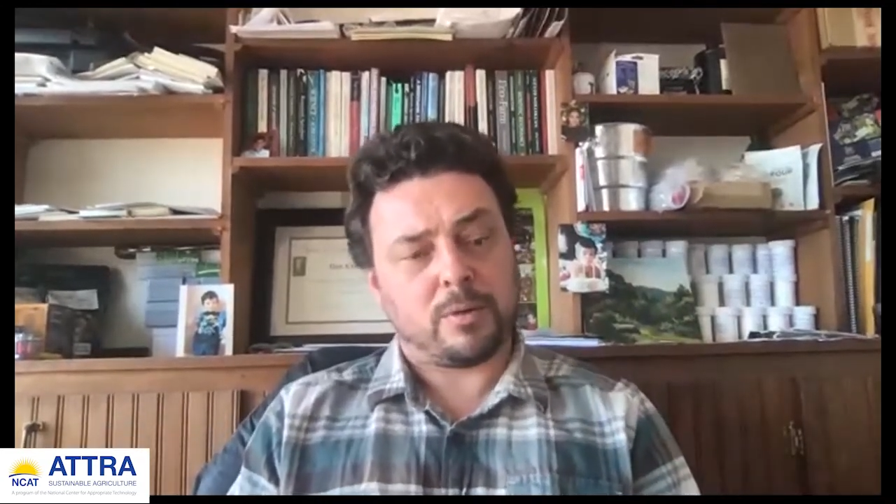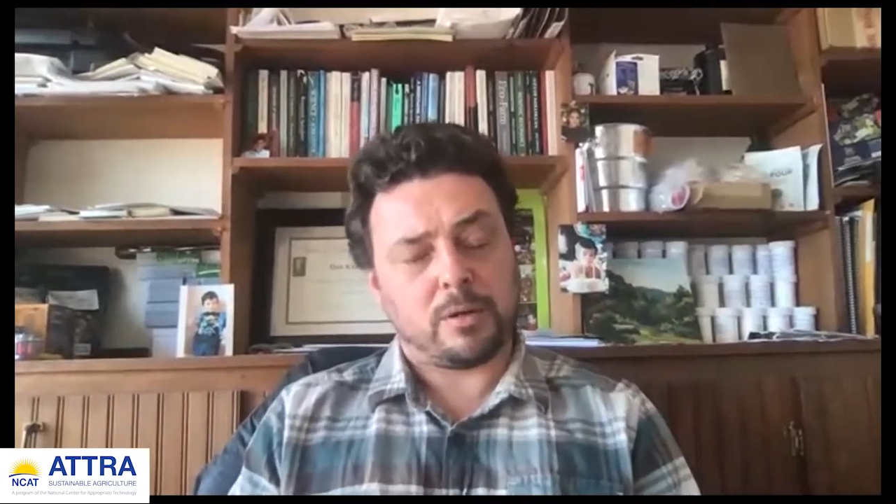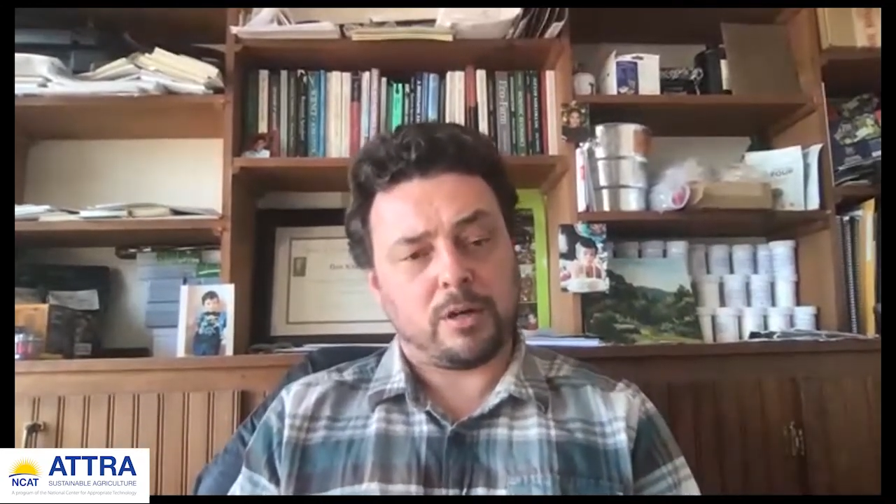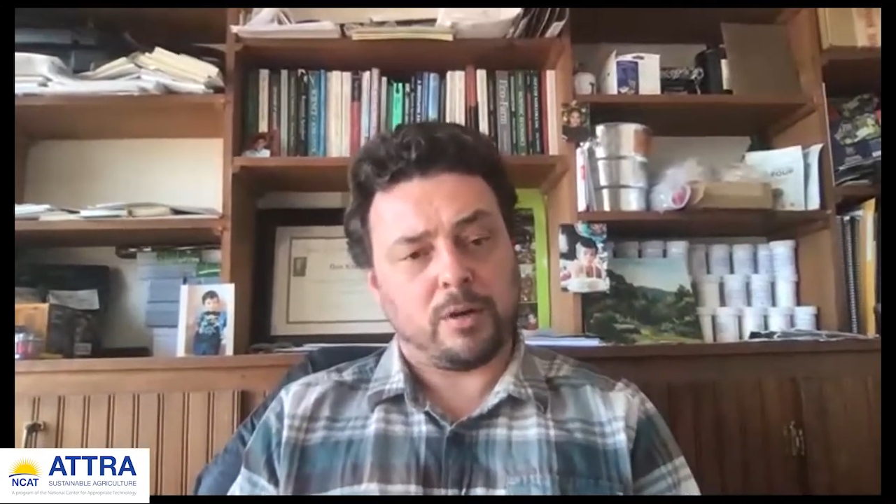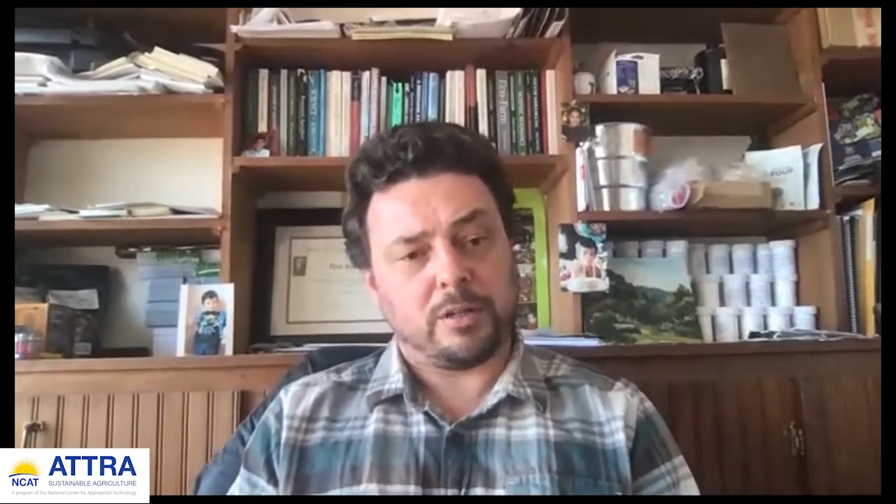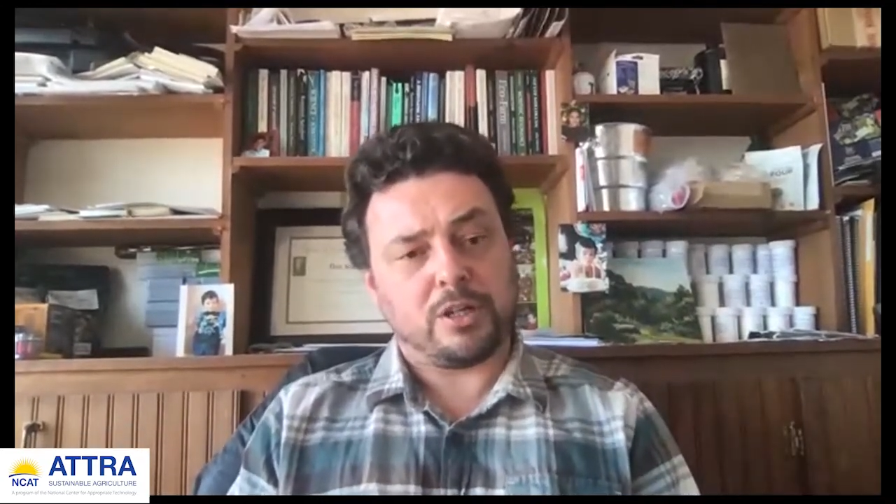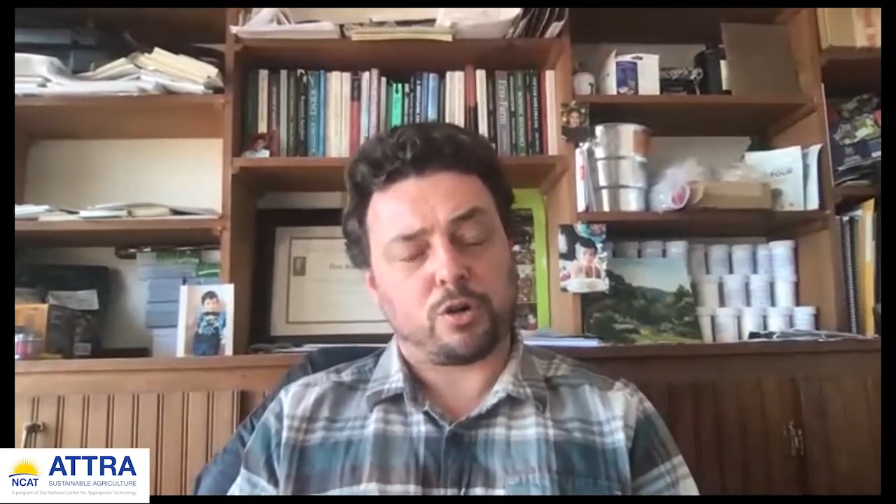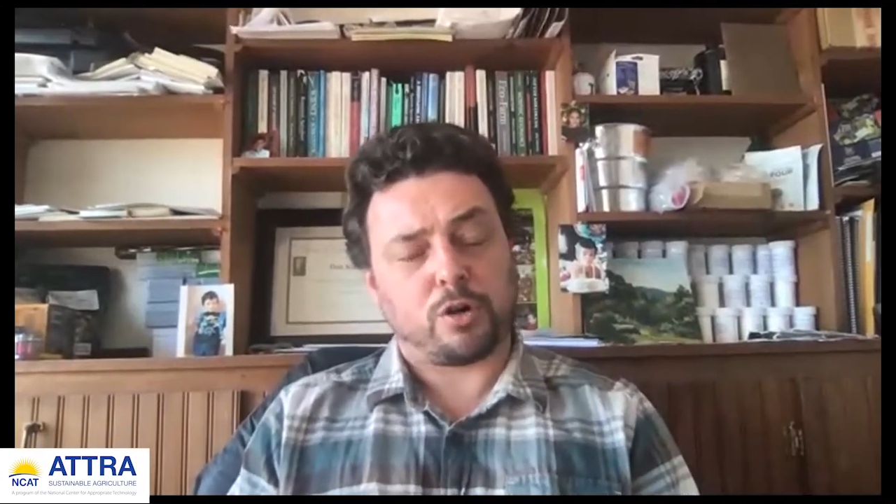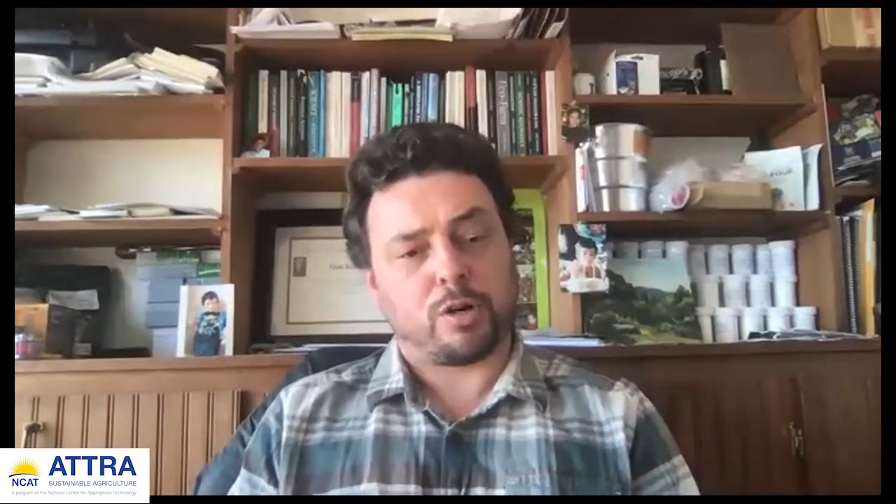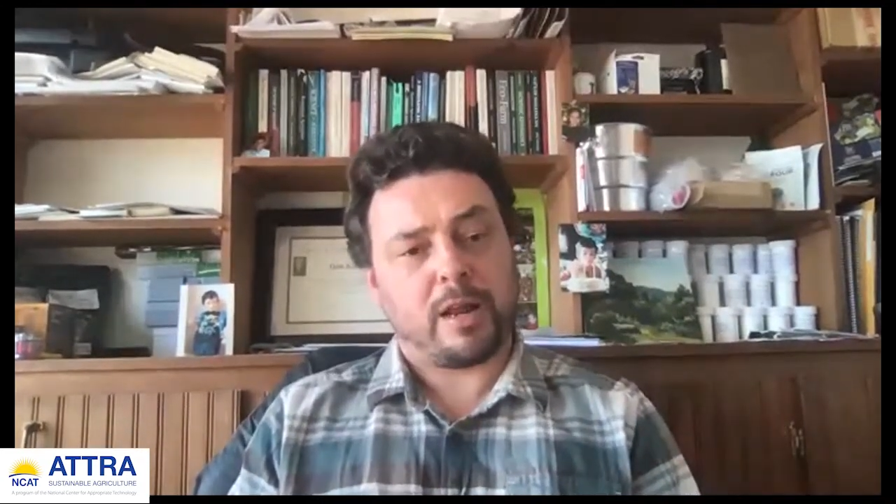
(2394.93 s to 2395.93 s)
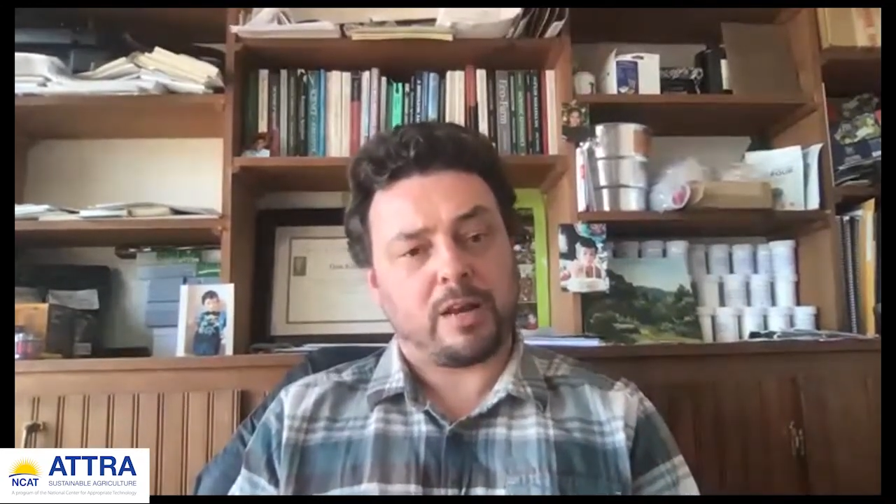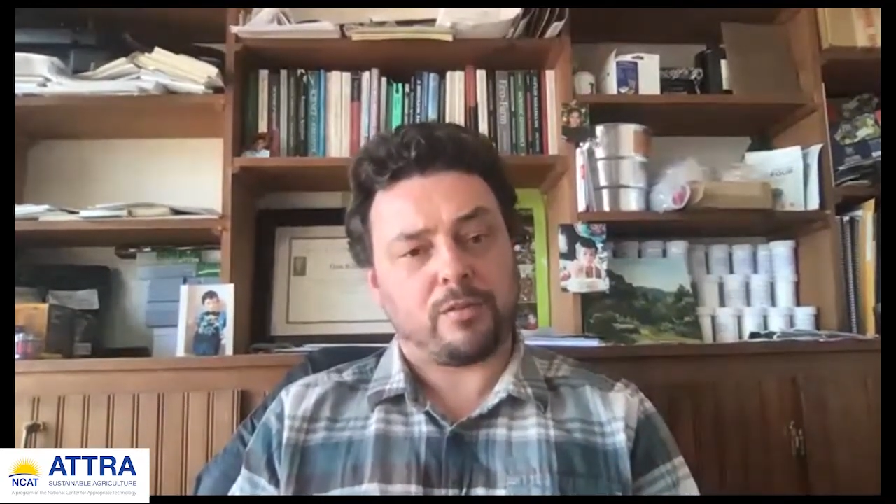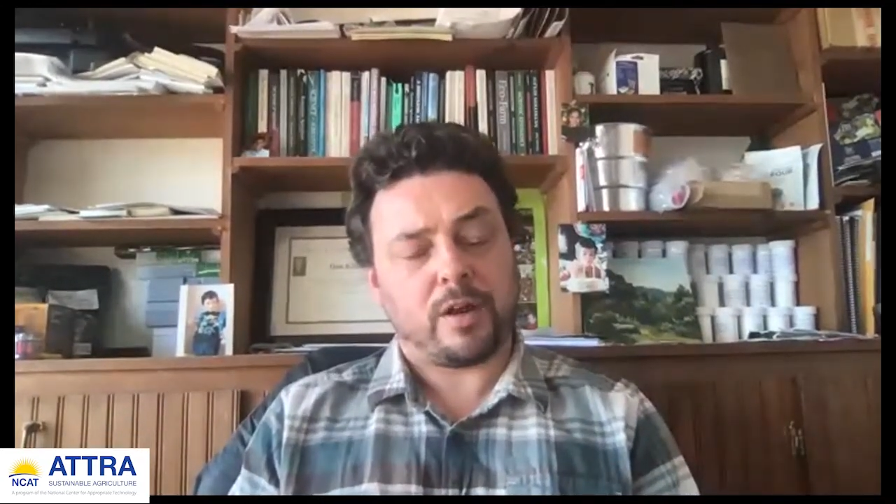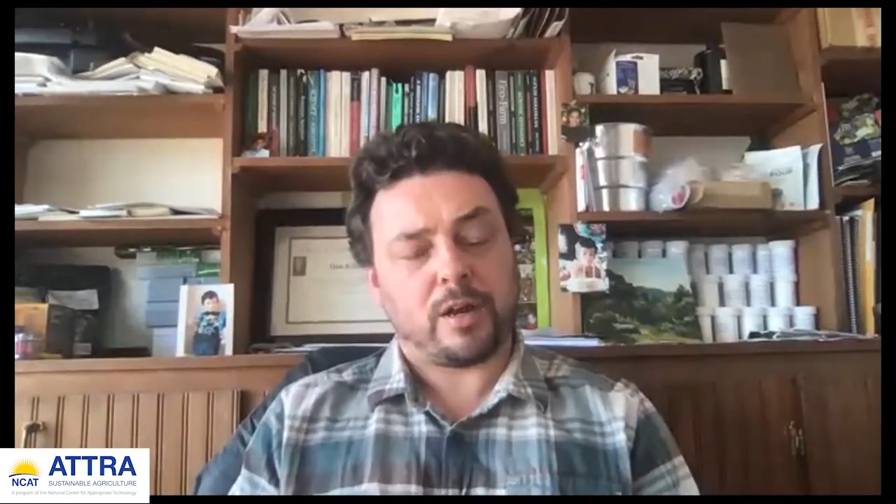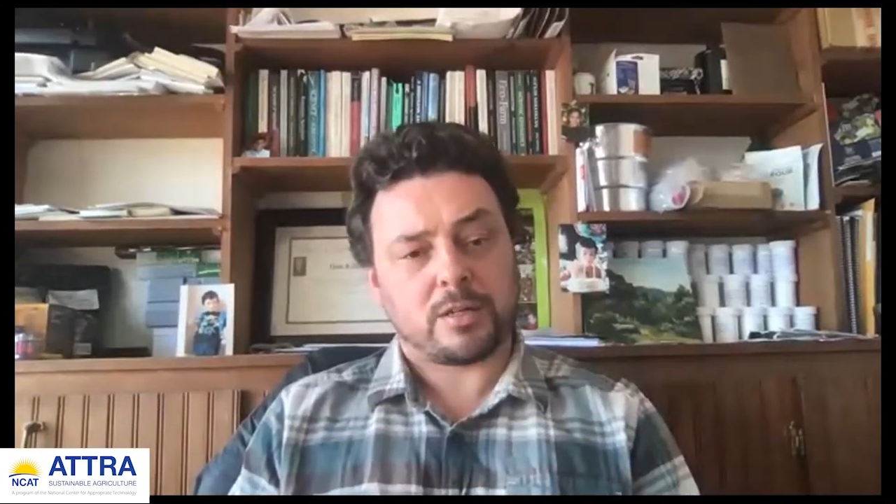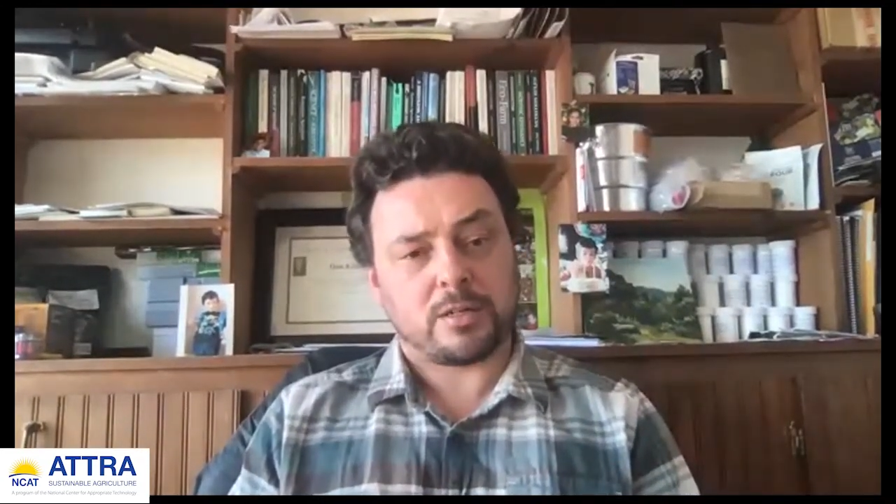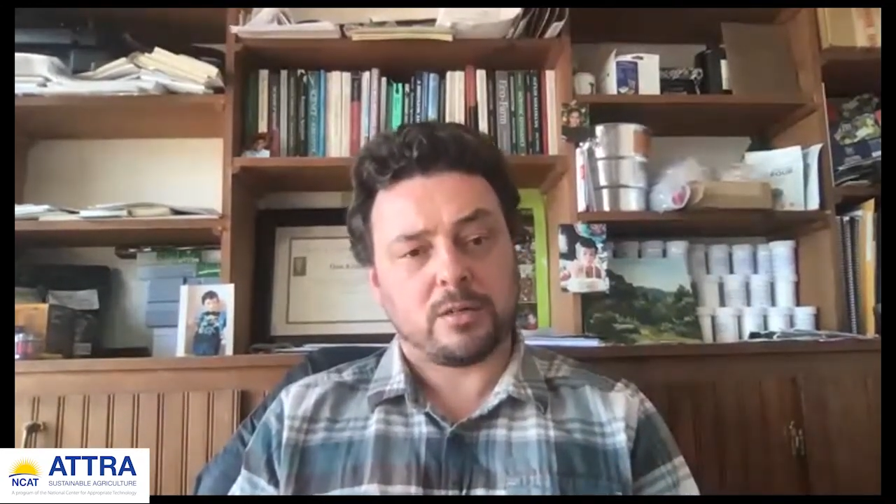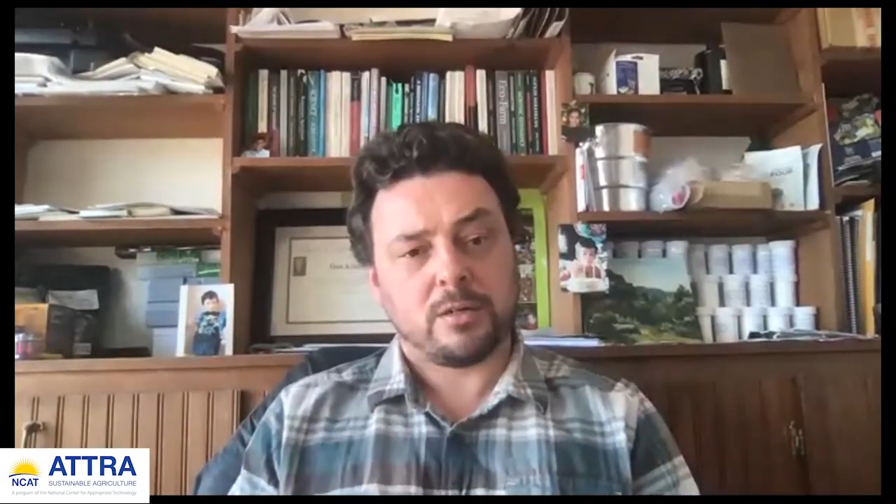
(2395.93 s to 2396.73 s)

you know, at least short-term negative effects.